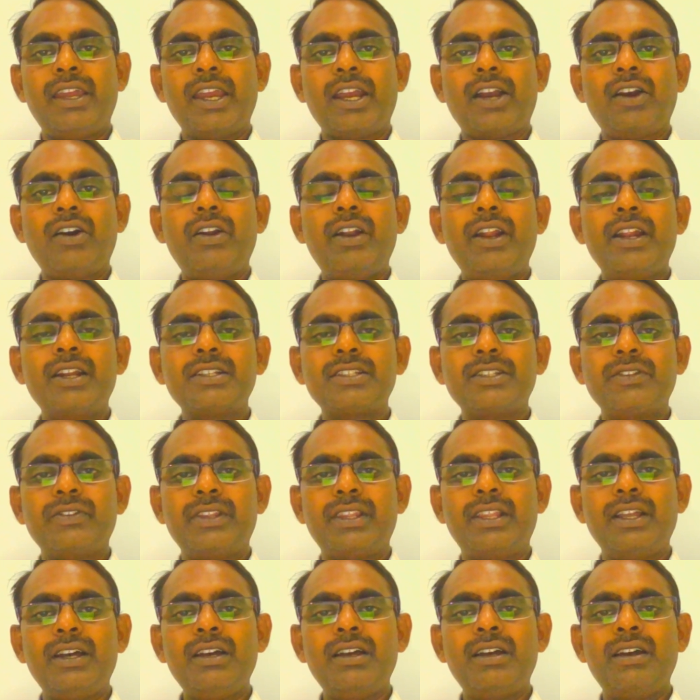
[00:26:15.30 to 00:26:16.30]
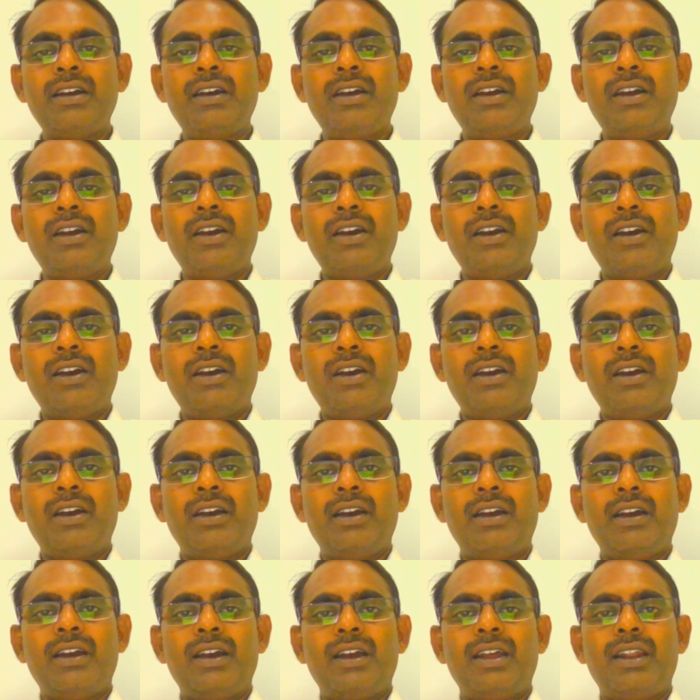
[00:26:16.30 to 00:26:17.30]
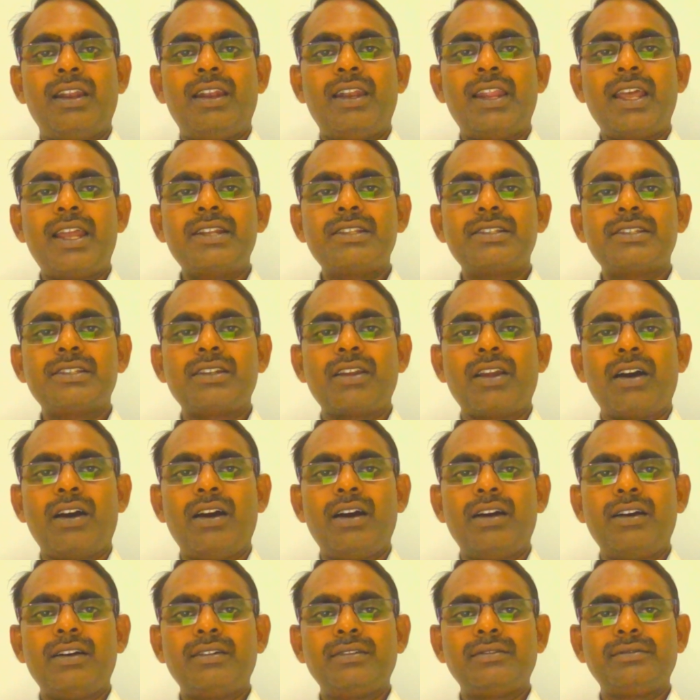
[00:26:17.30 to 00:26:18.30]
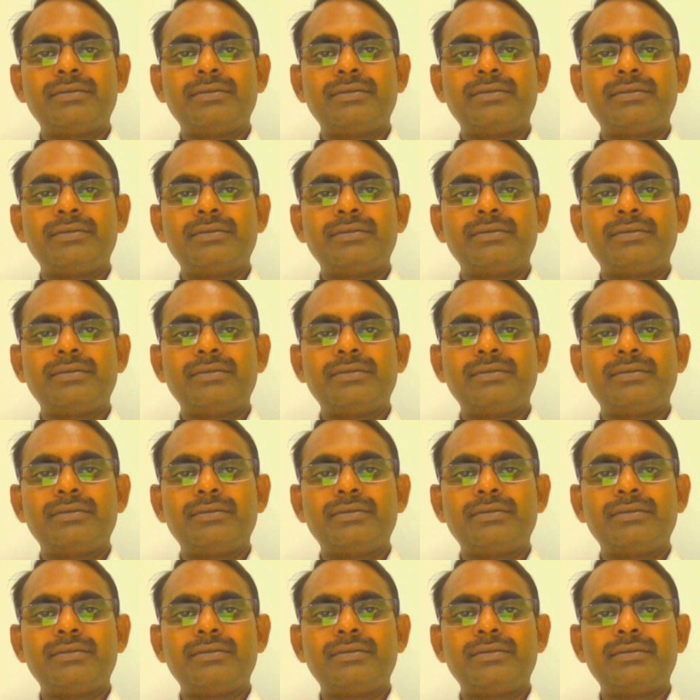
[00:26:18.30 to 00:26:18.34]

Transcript: accordance with the Lenz's law.